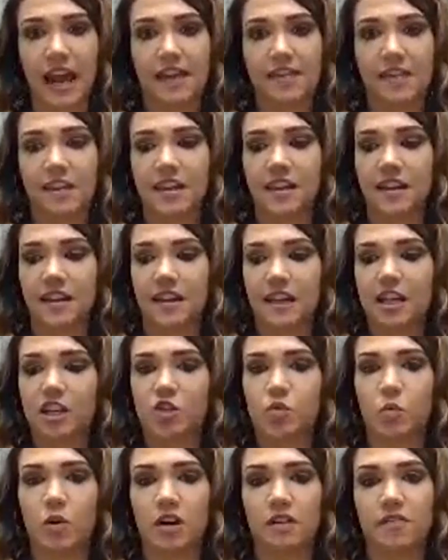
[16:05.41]
And then
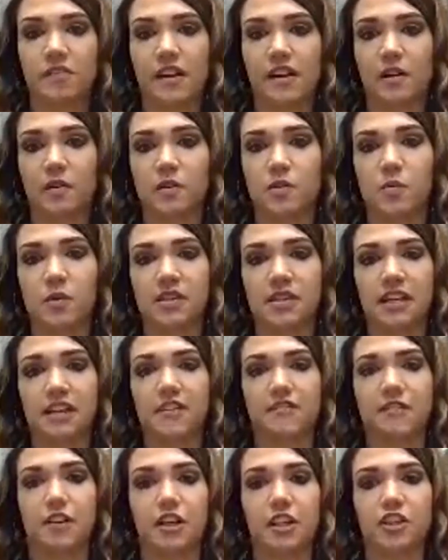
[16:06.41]
each one of those, was
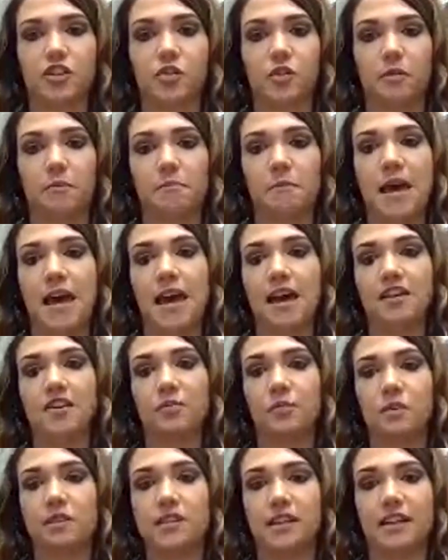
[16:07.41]
it converted to a
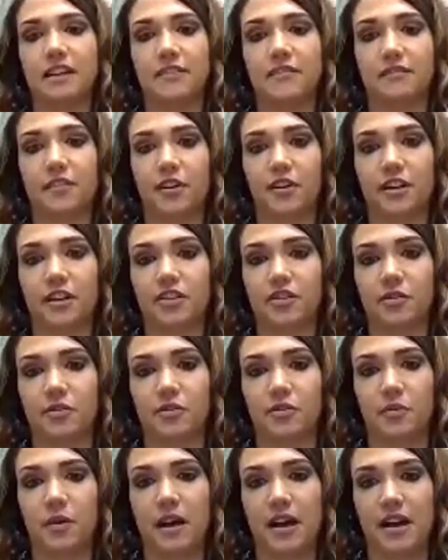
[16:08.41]
MET? Was it converted
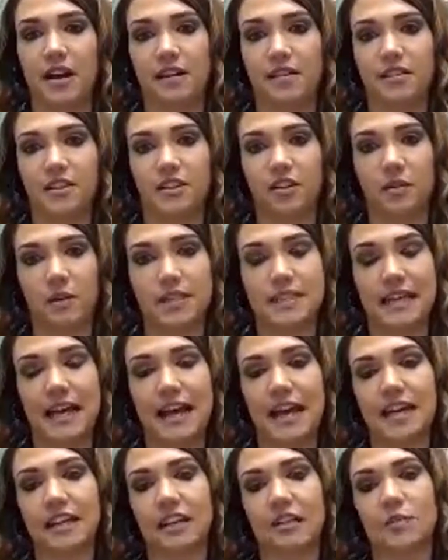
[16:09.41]
to a
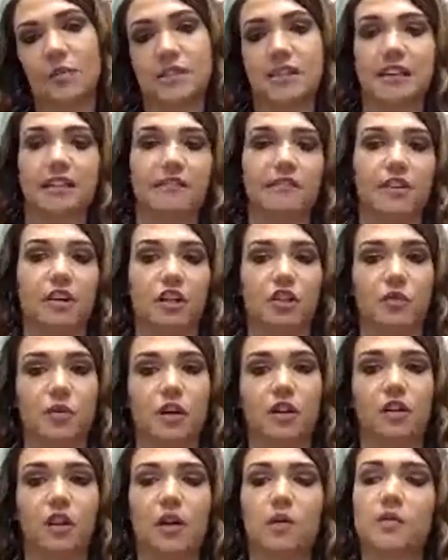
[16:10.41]
signed? And was it converted
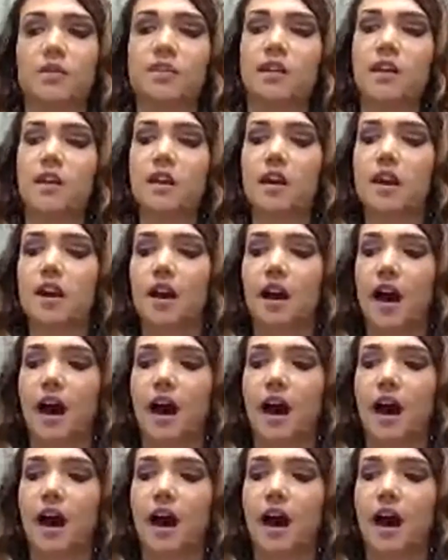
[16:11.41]
to a closed?